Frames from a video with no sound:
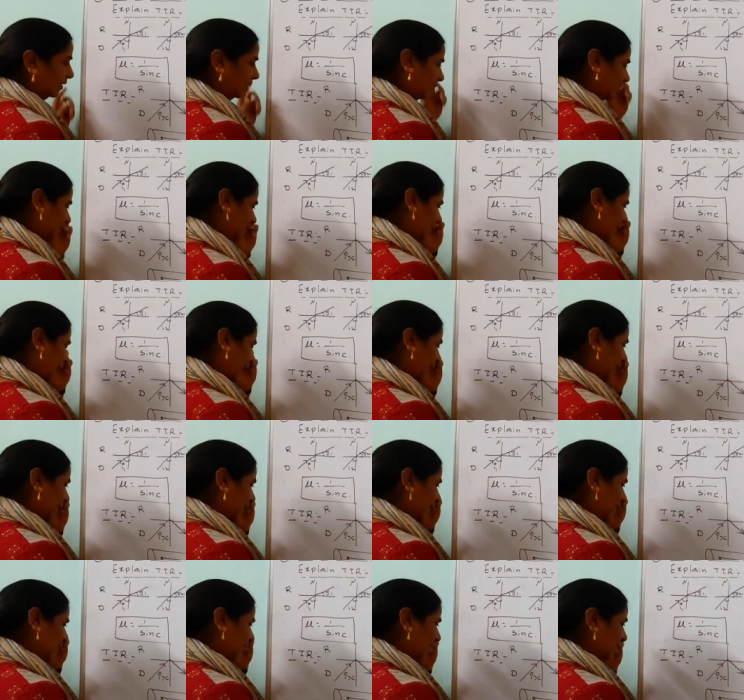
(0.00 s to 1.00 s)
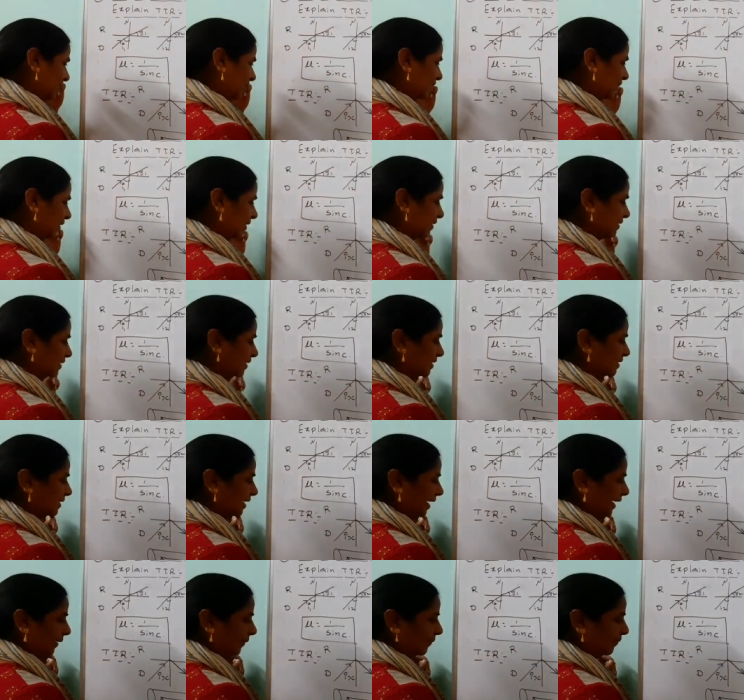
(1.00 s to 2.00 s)
Here angle of incidence is
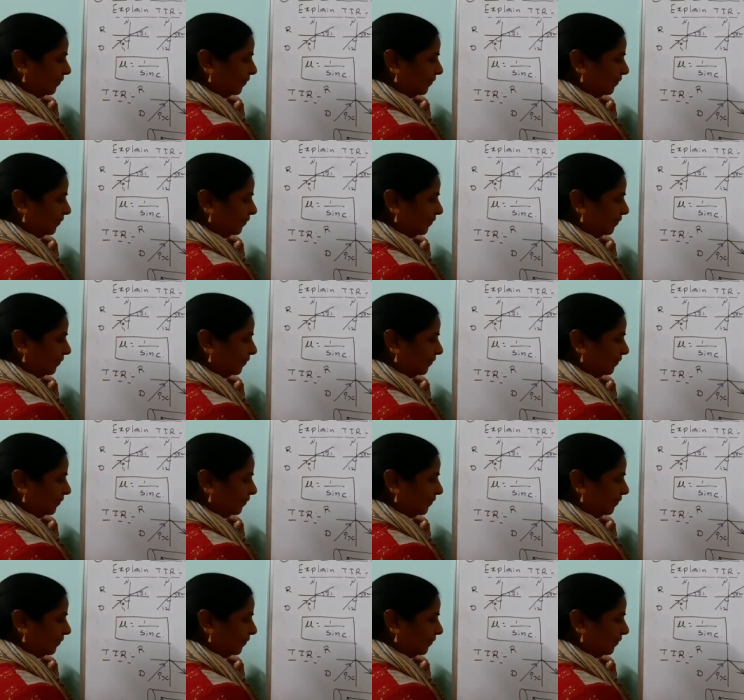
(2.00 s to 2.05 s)
I.